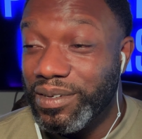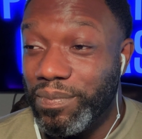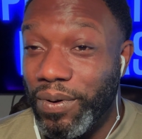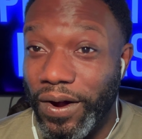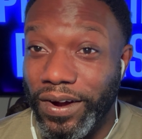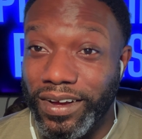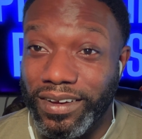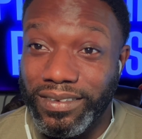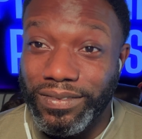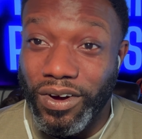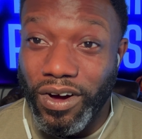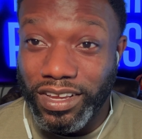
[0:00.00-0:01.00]
part
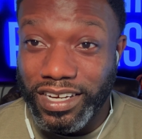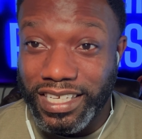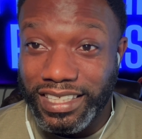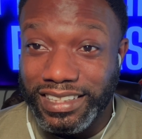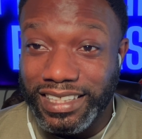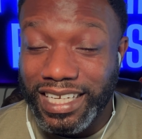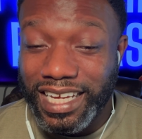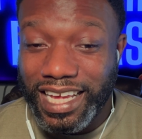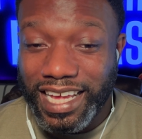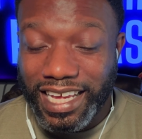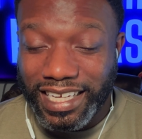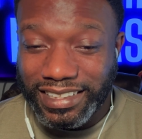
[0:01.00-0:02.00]
of all of this
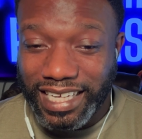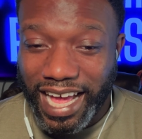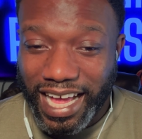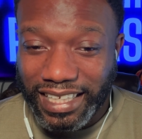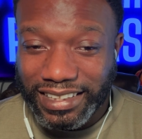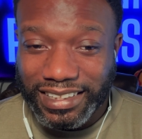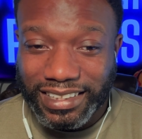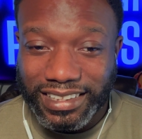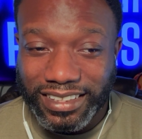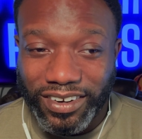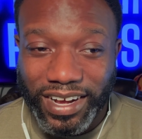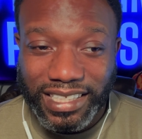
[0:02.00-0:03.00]
is as
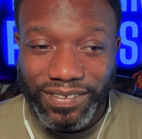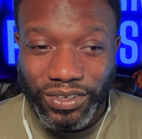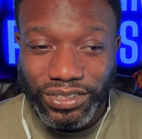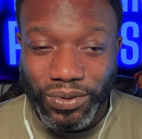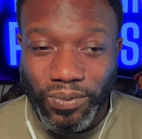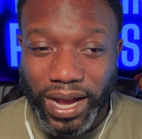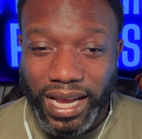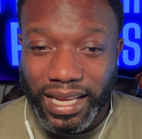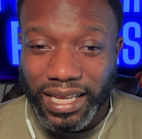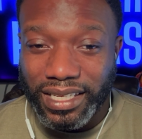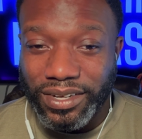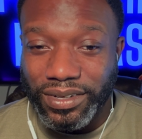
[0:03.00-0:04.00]
you know as folks are
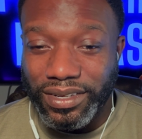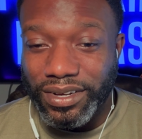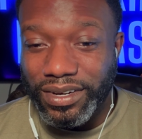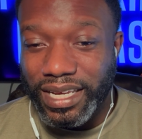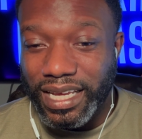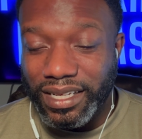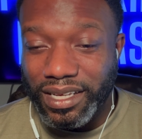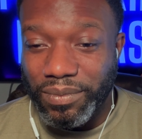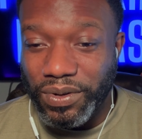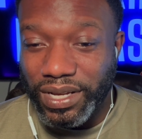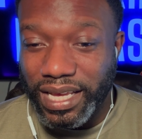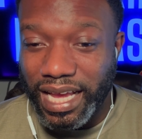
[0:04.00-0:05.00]
waiting you you're getting
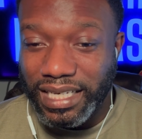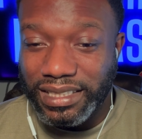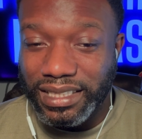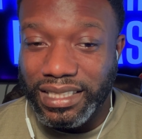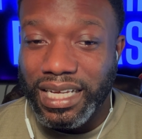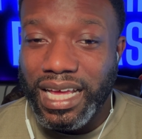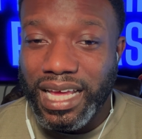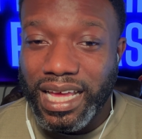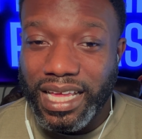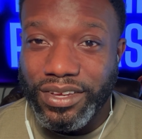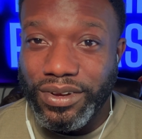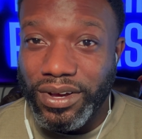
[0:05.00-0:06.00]
communication
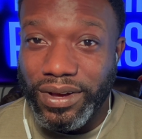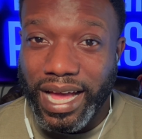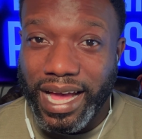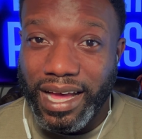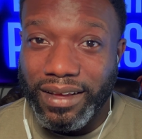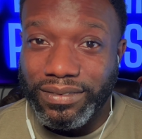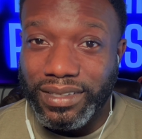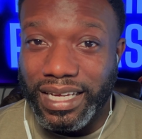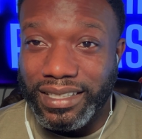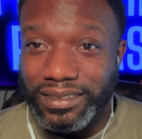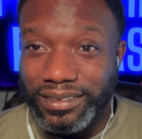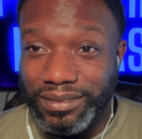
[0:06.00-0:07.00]
and you don't have
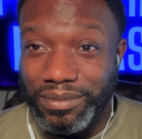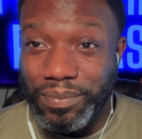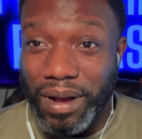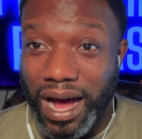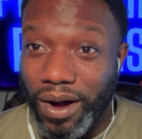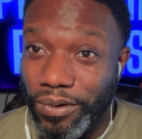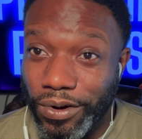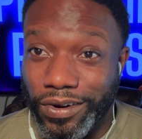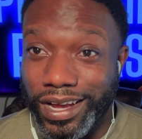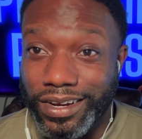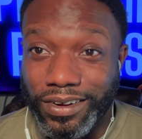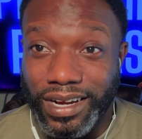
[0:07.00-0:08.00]
like power or
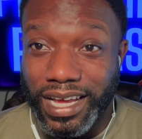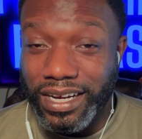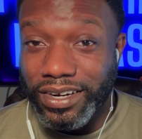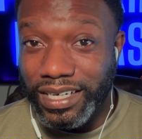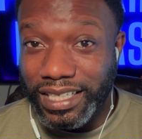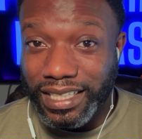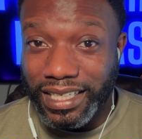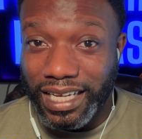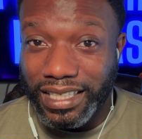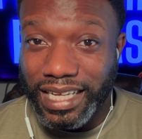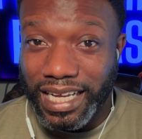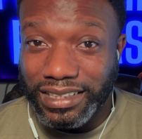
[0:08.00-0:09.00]
internet or anything
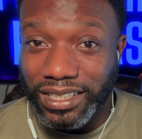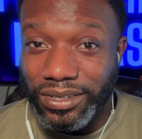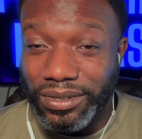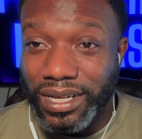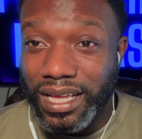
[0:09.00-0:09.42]
like that so